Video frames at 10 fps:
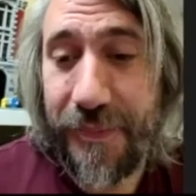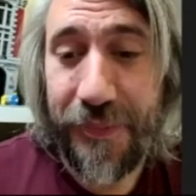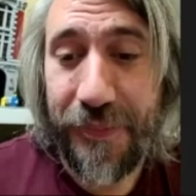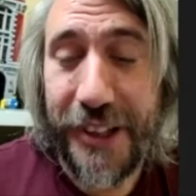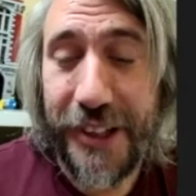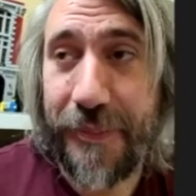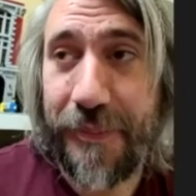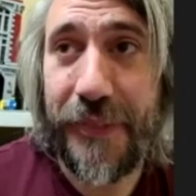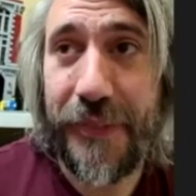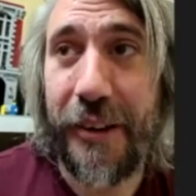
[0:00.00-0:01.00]
No,
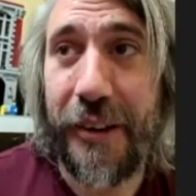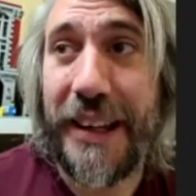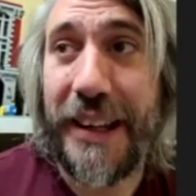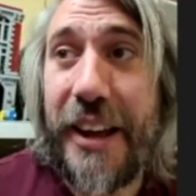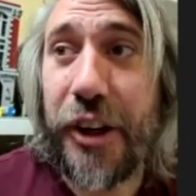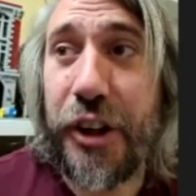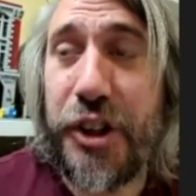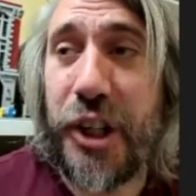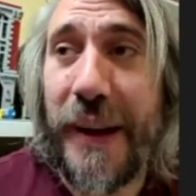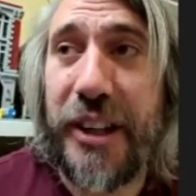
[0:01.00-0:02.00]
no. I mean, because
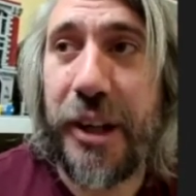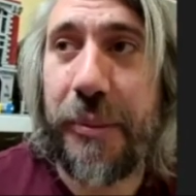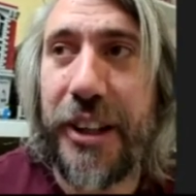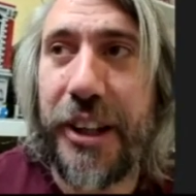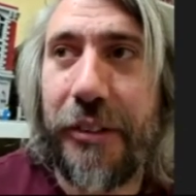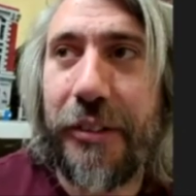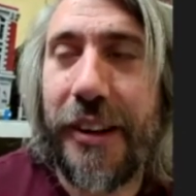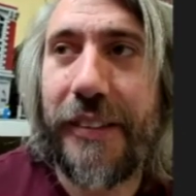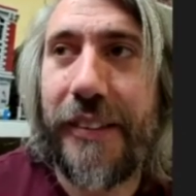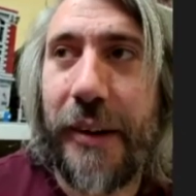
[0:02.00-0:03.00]
you, you end up, you know,
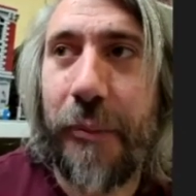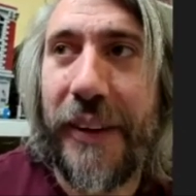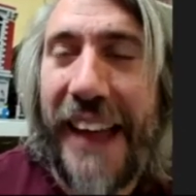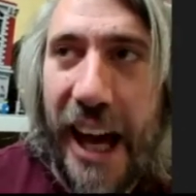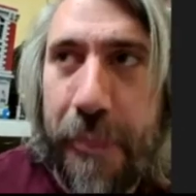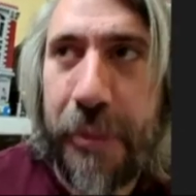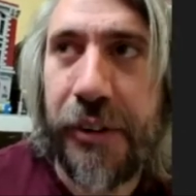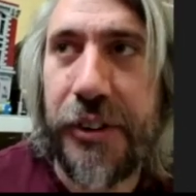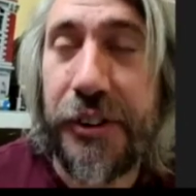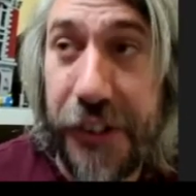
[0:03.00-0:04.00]
when that
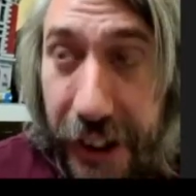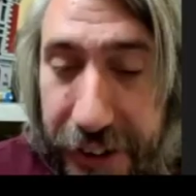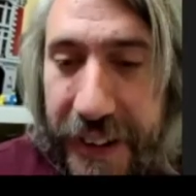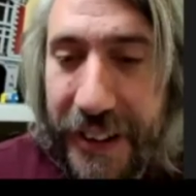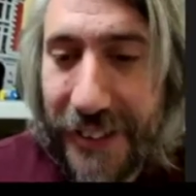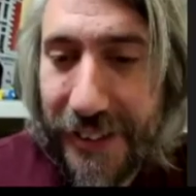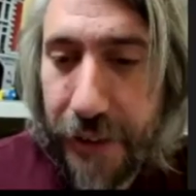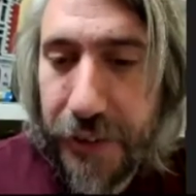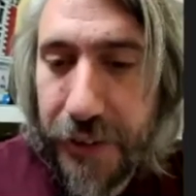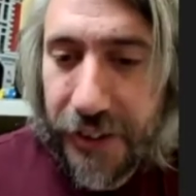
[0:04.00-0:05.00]
happens and you start defending yourself
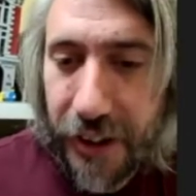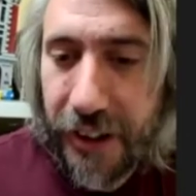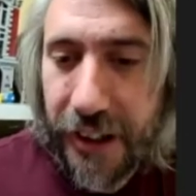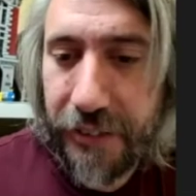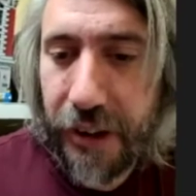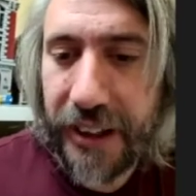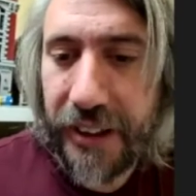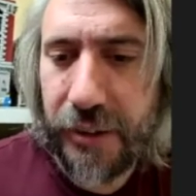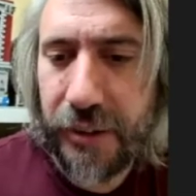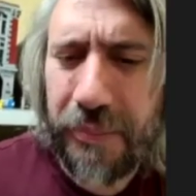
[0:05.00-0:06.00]
and you start kind of going
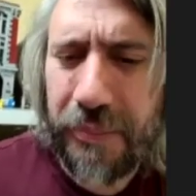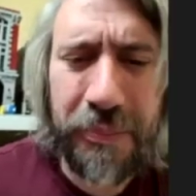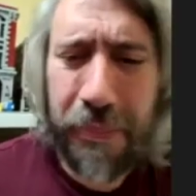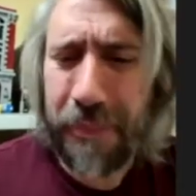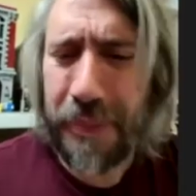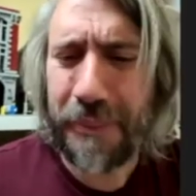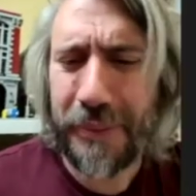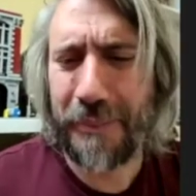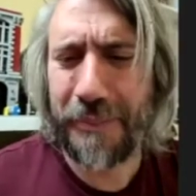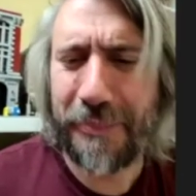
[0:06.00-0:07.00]
into but but
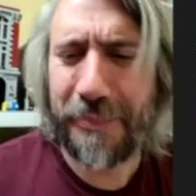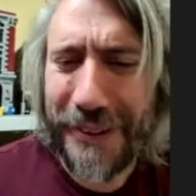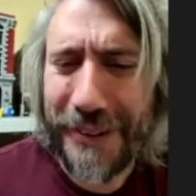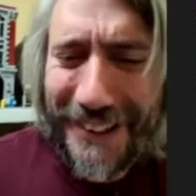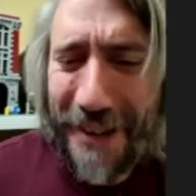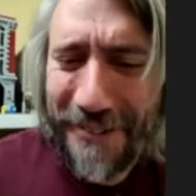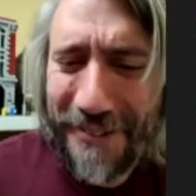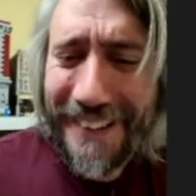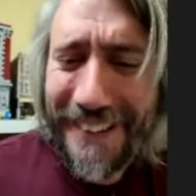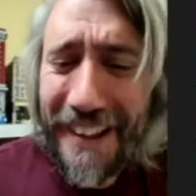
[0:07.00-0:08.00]
but but but you know yeah.
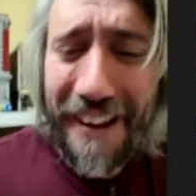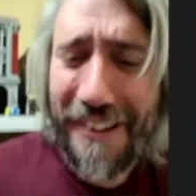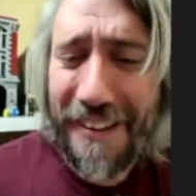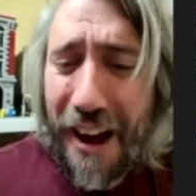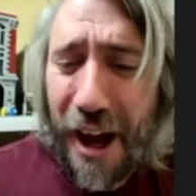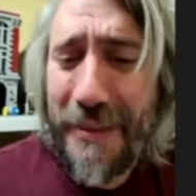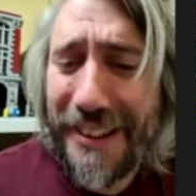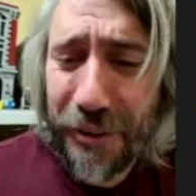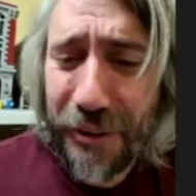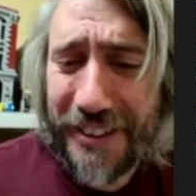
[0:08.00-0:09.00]
I'm
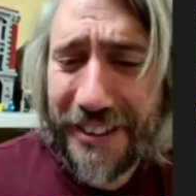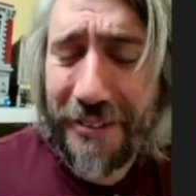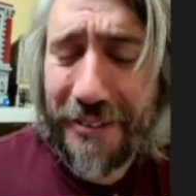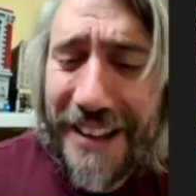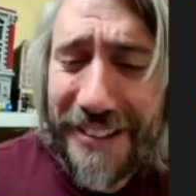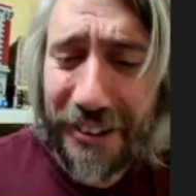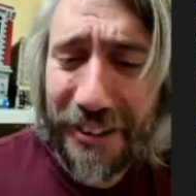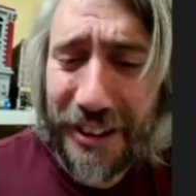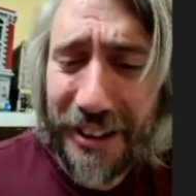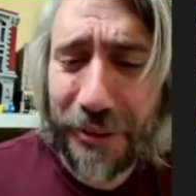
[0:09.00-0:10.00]
exhausted. It's only eight o'clock
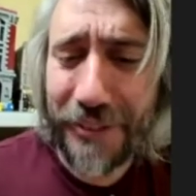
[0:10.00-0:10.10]
in the morning.